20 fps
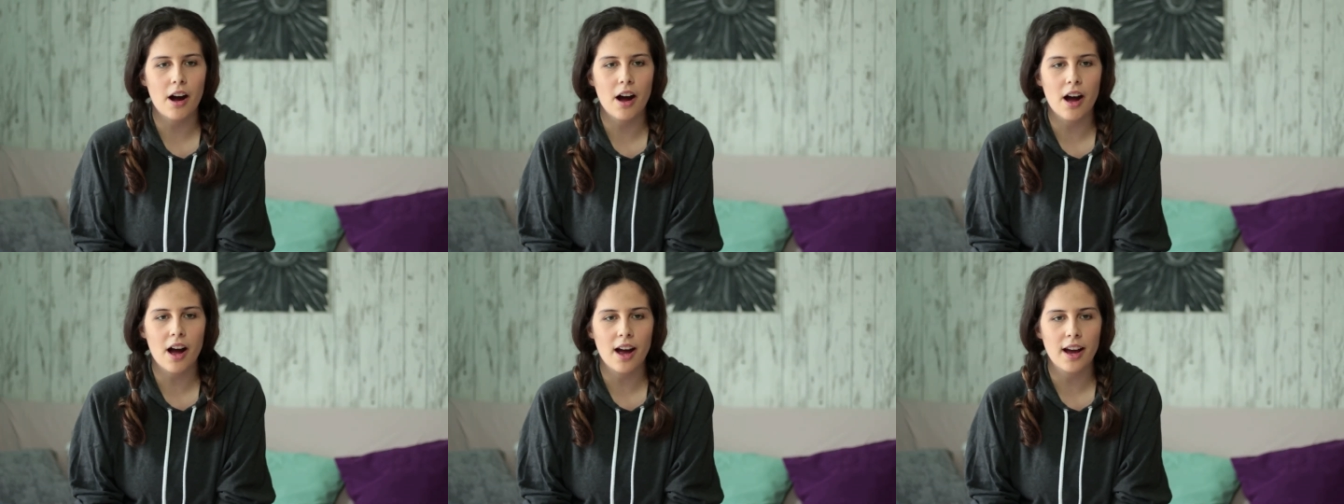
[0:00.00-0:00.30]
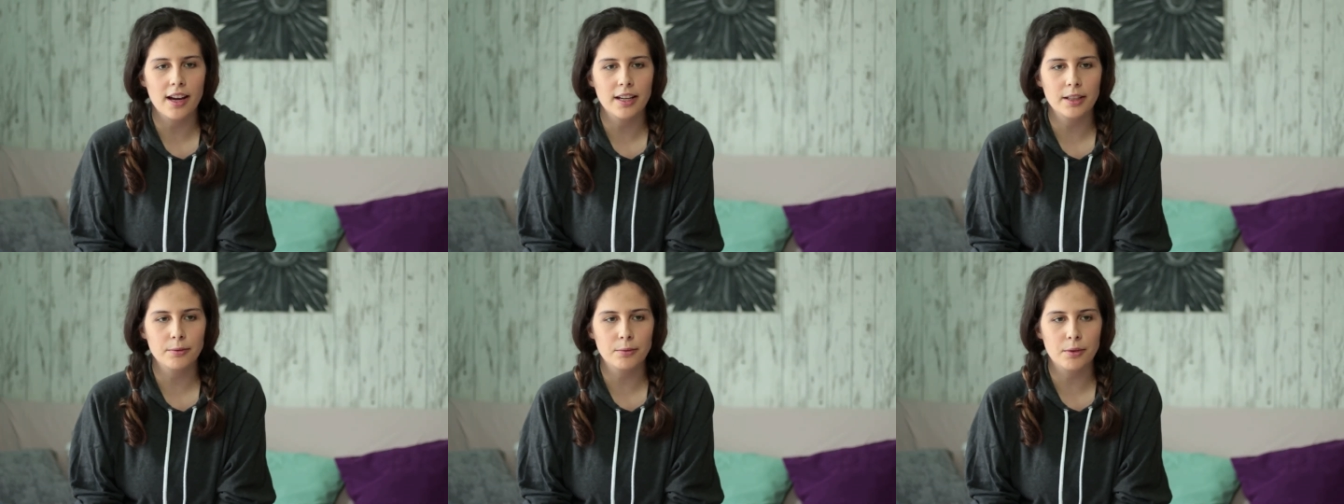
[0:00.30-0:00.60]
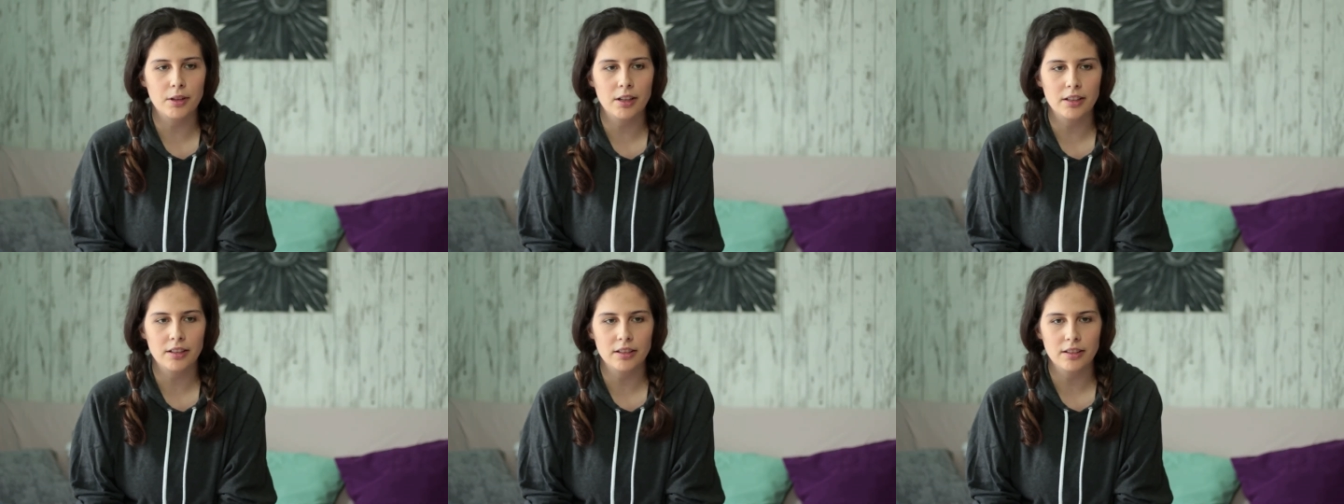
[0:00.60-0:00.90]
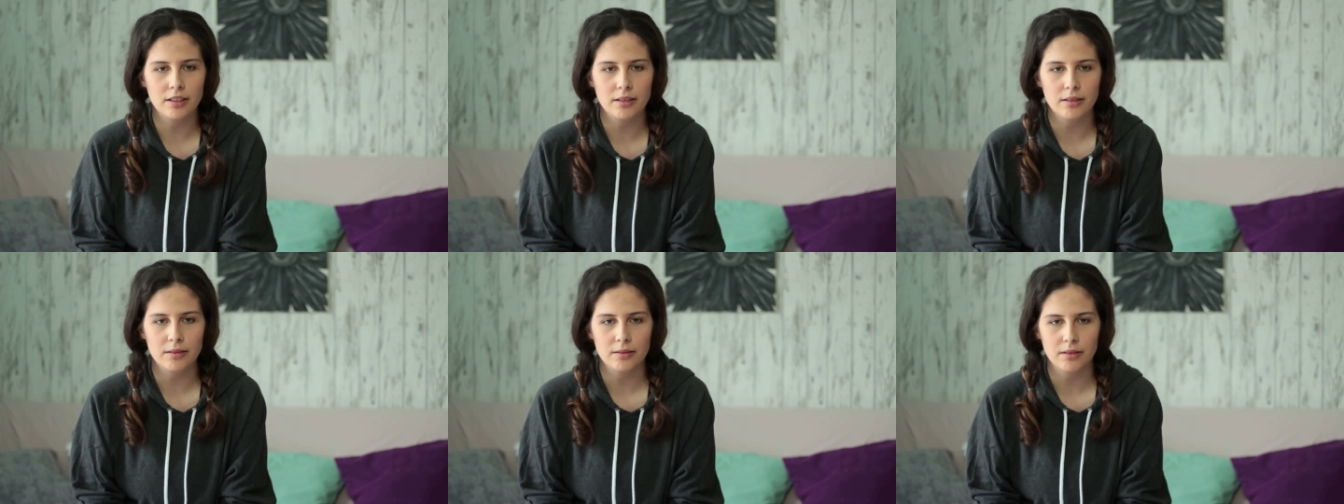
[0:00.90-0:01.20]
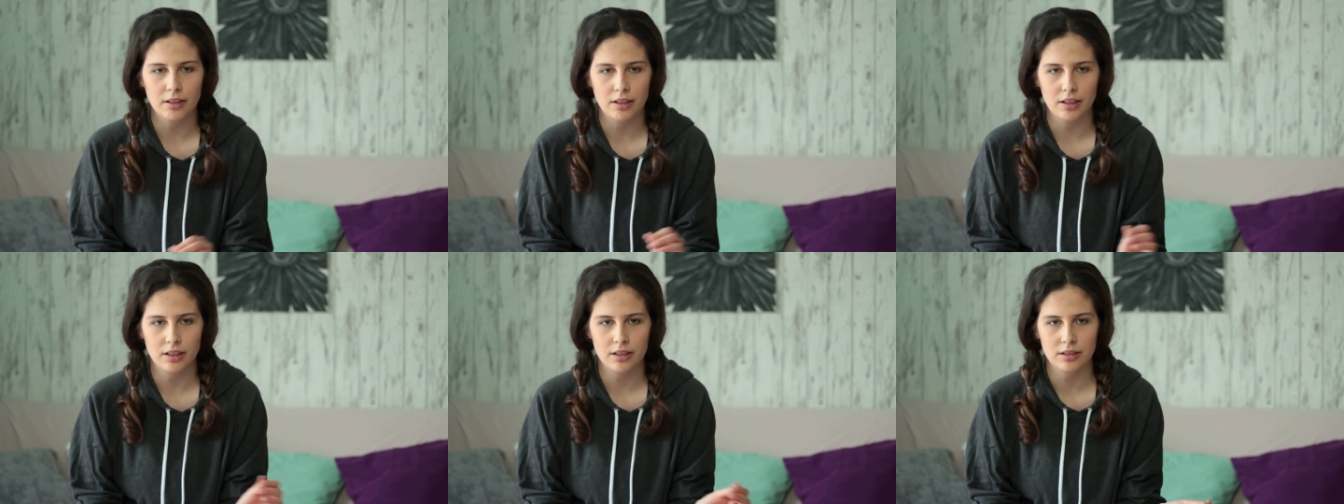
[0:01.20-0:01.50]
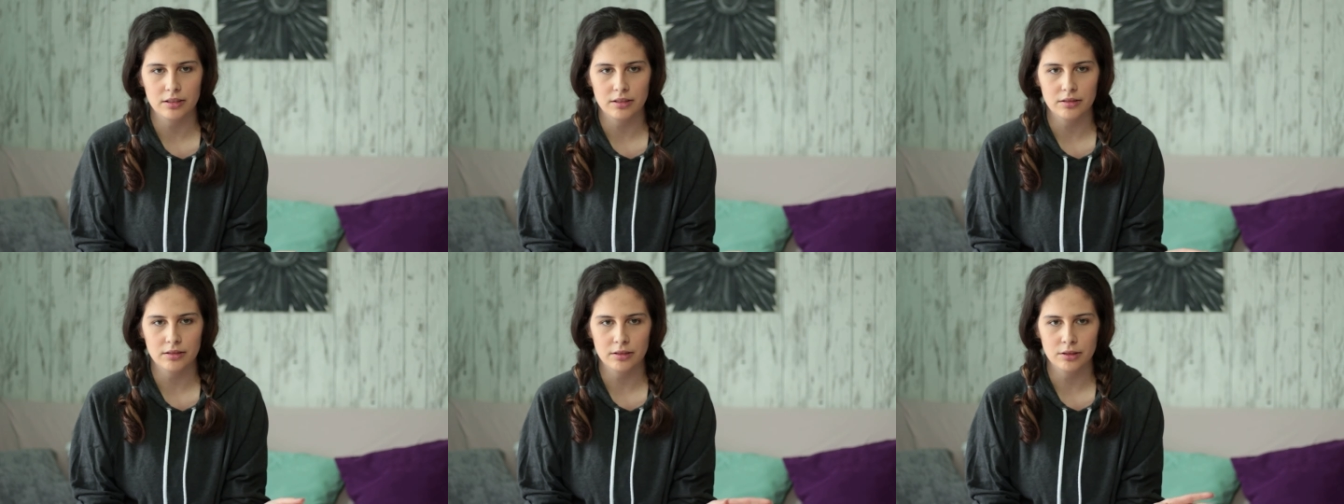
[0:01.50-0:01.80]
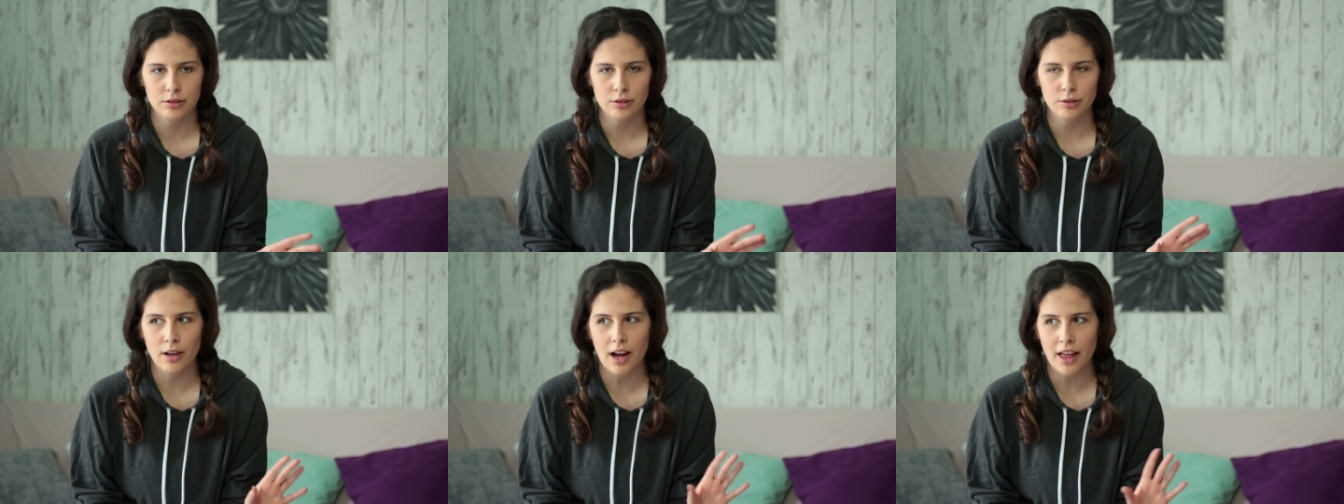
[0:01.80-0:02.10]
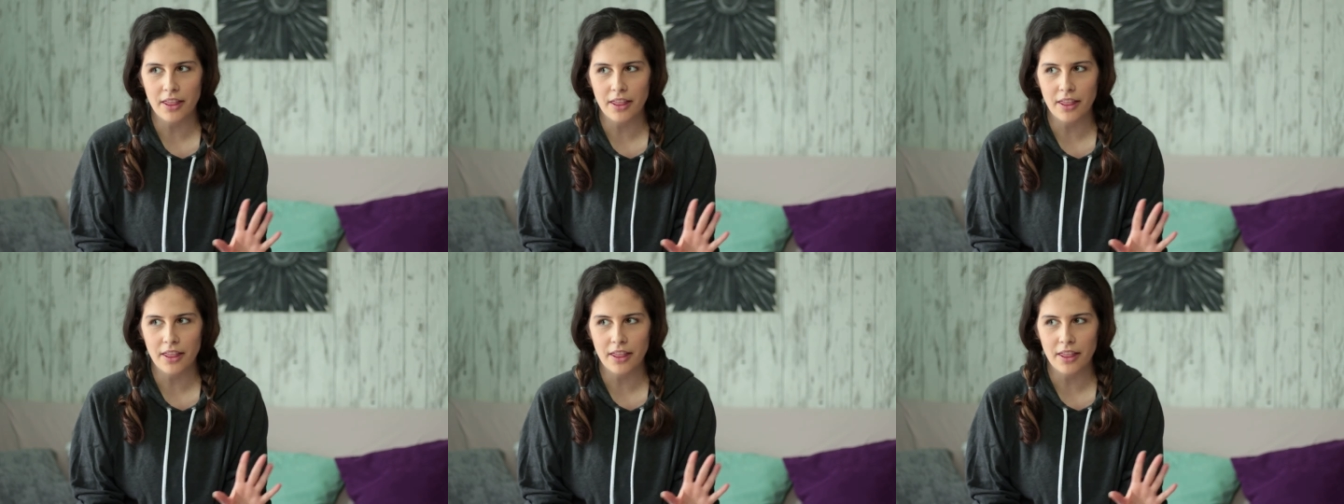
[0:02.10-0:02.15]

I will do